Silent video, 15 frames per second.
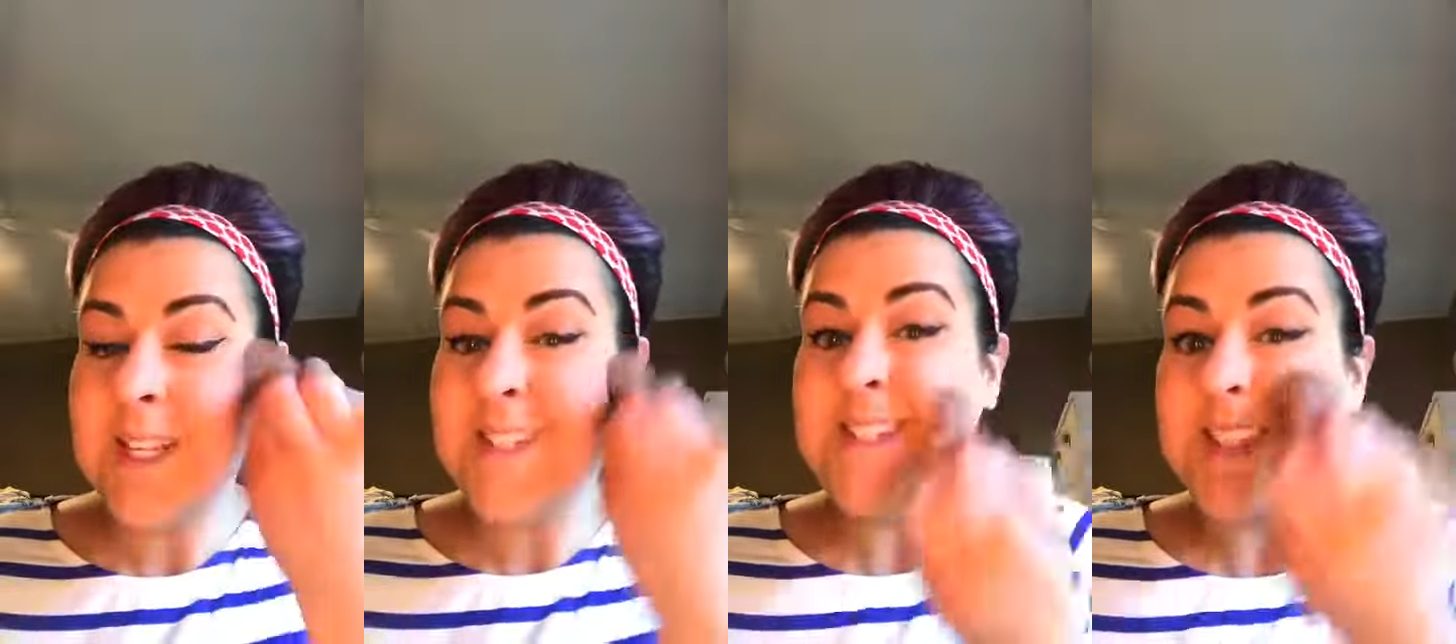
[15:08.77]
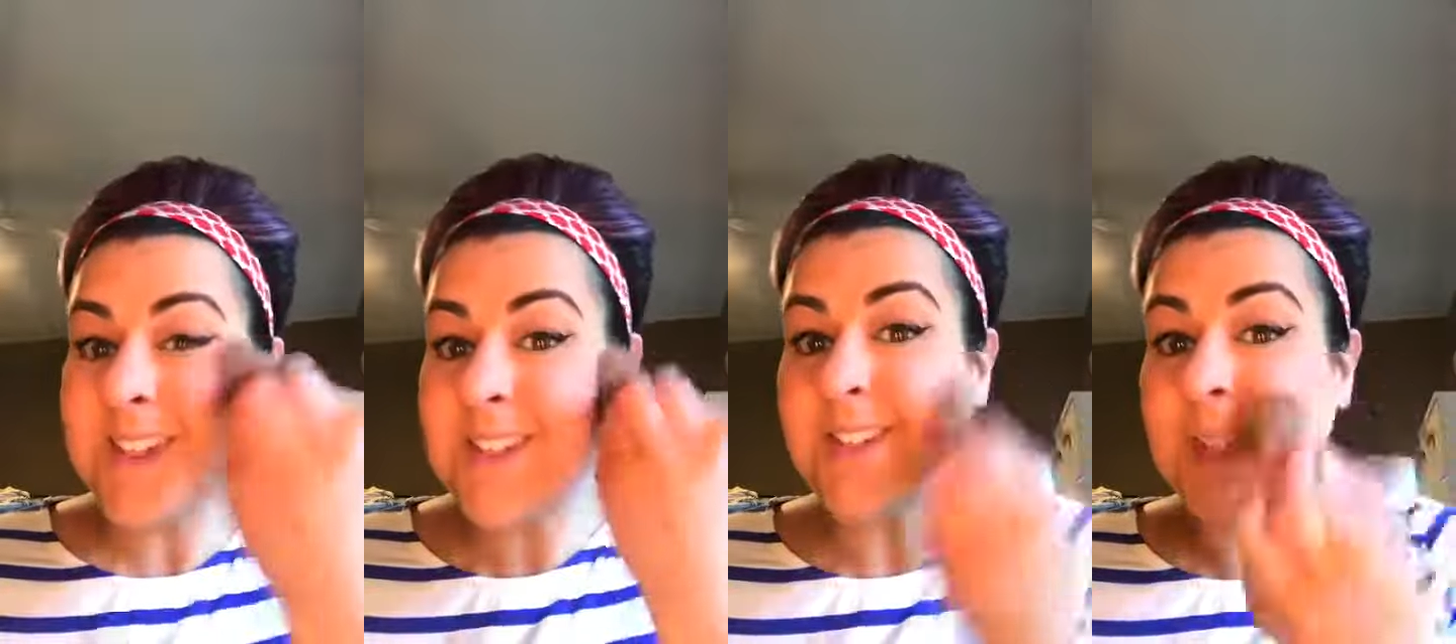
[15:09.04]
it's
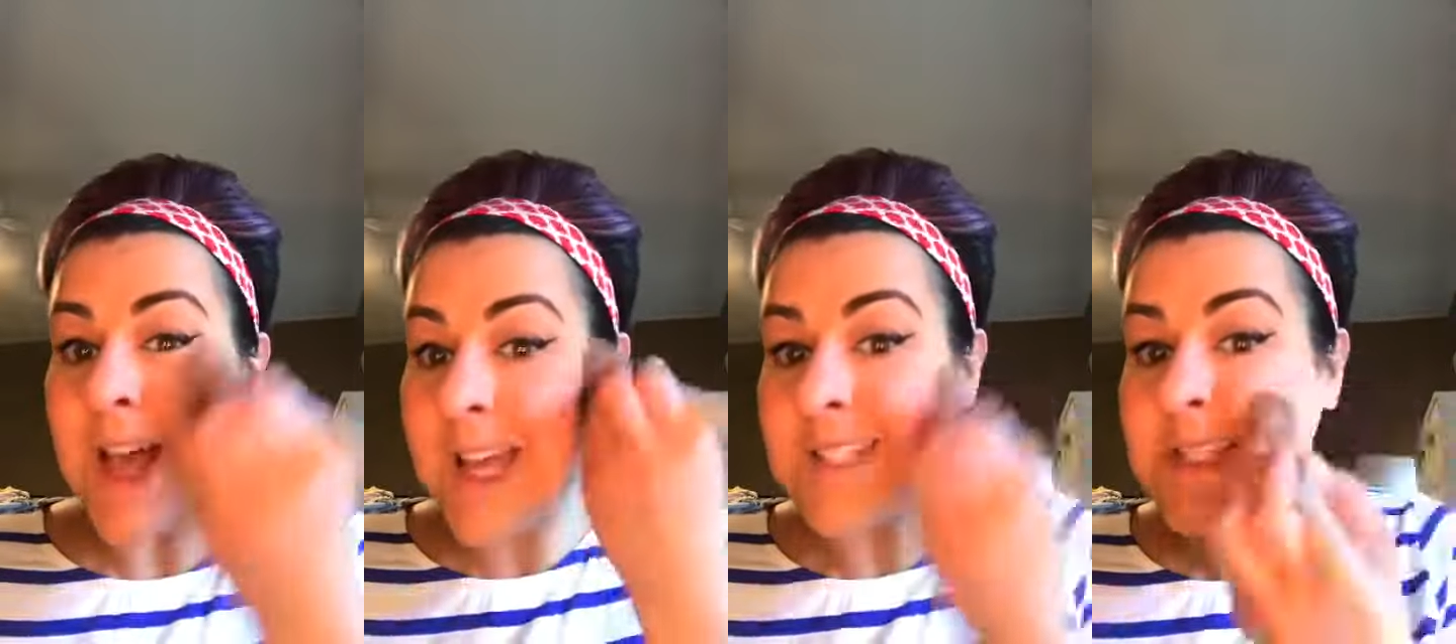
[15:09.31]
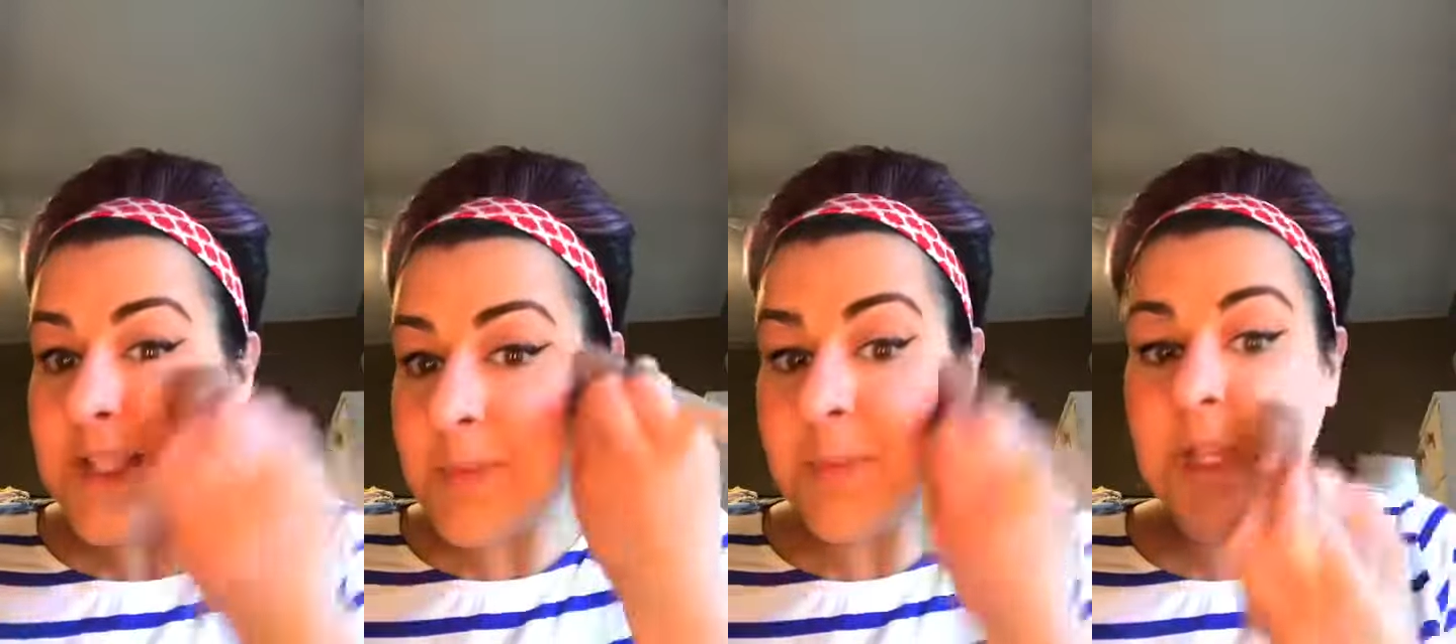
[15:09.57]
gonna
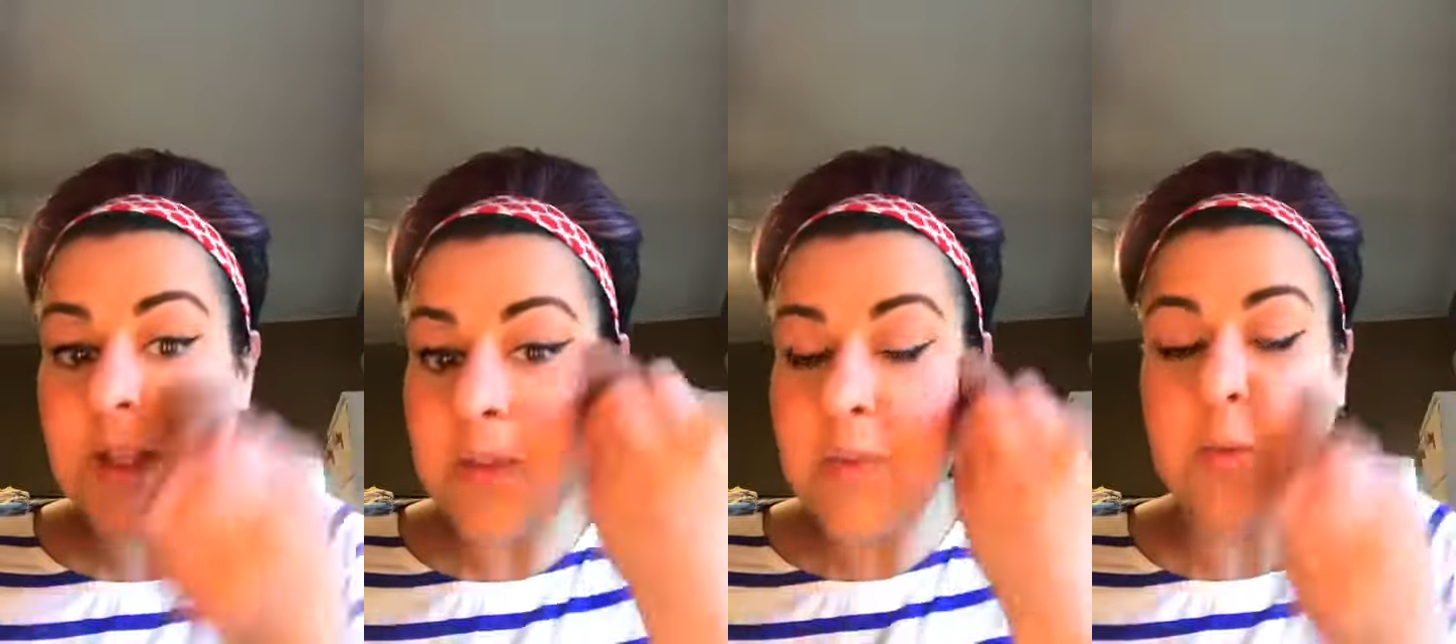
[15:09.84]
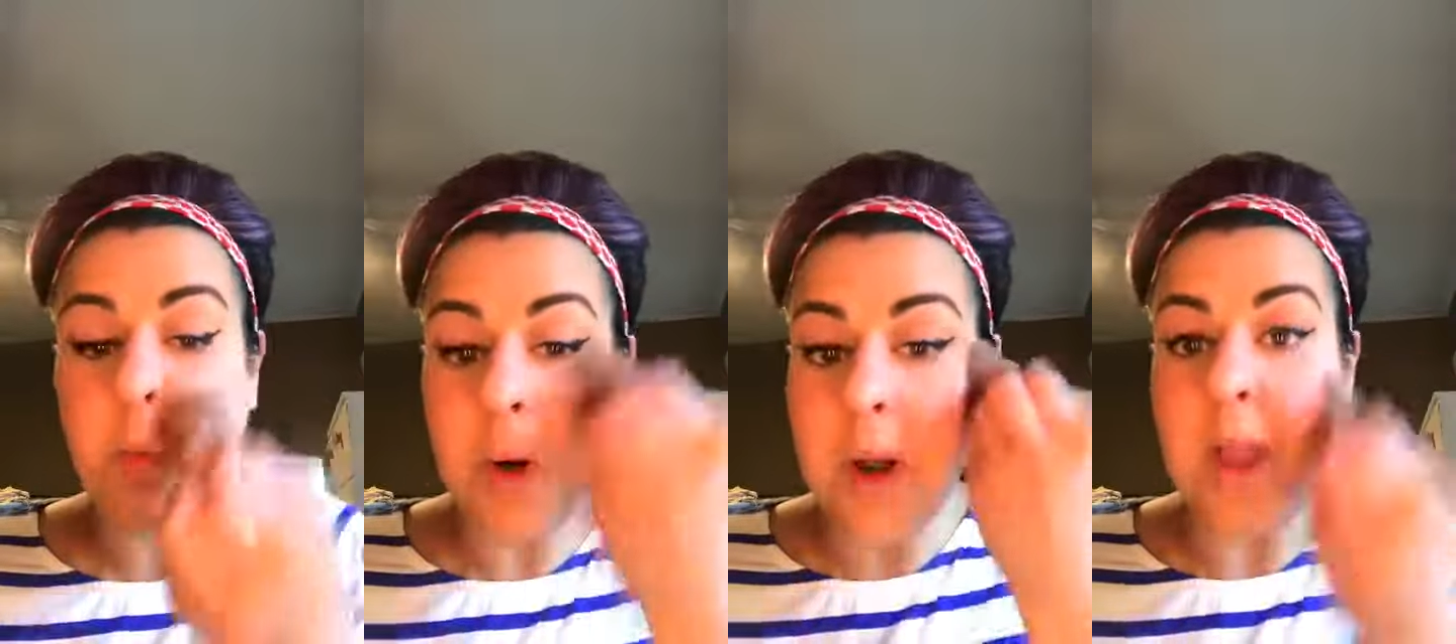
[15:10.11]
last me
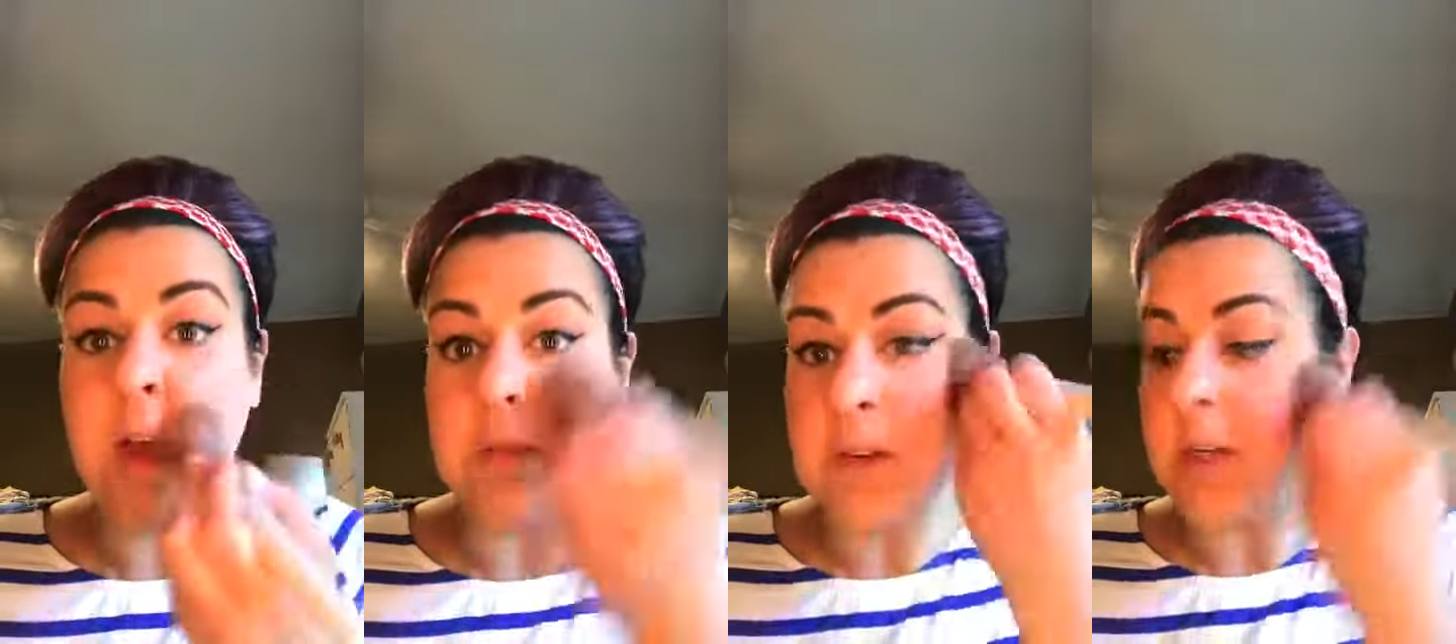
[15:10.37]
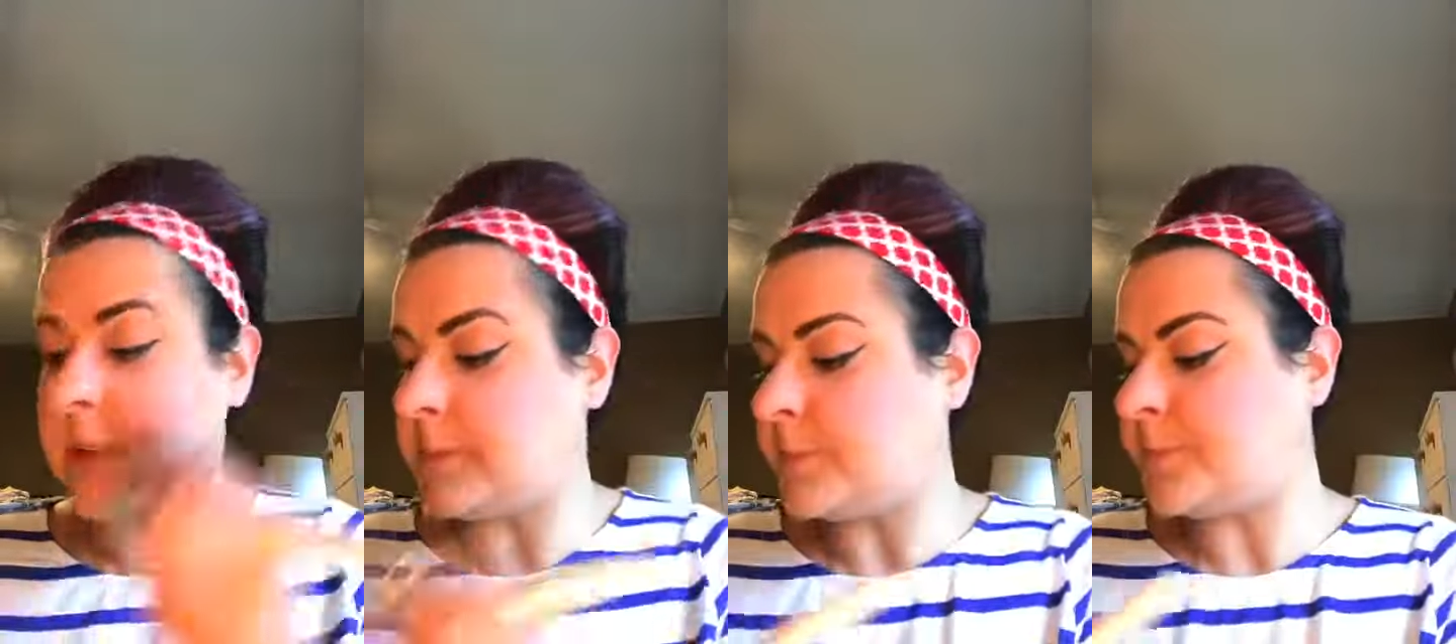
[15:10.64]

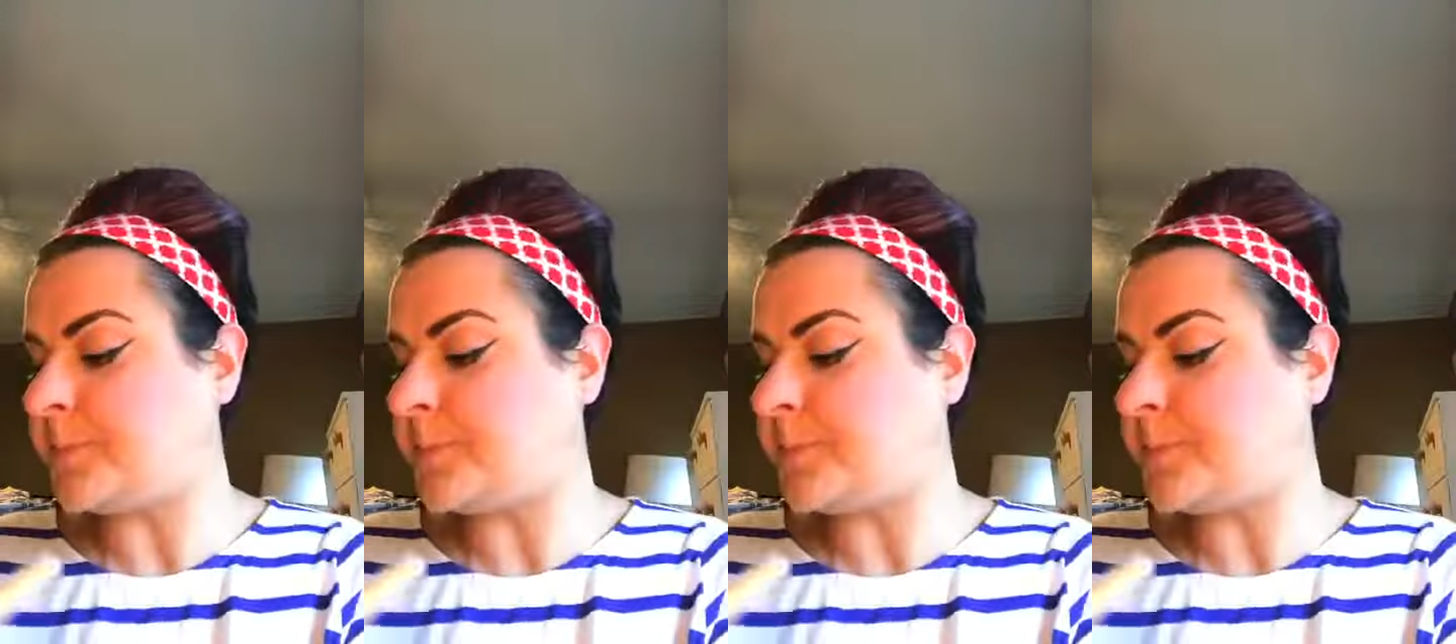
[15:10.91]
forever.